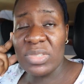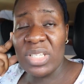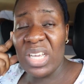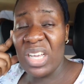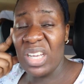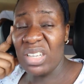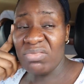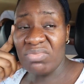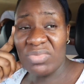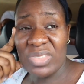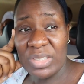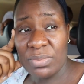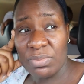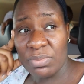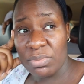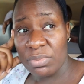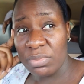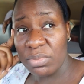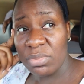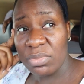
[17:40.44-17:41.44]
Yeah,
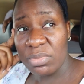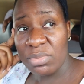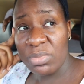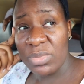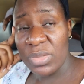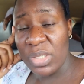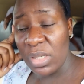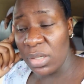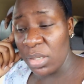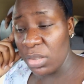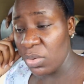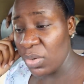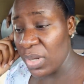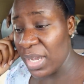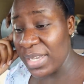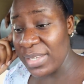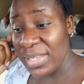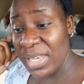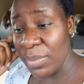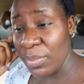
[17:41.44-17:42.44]
you
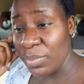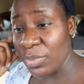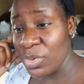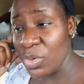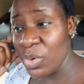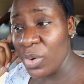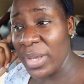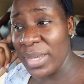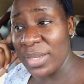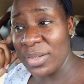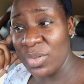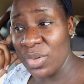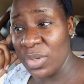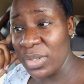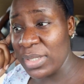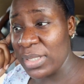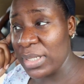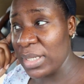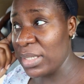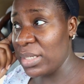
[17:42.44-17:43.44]
guys, I'm so
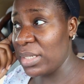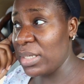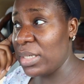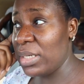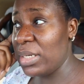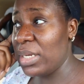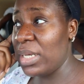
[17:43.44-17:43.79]
exhausted here.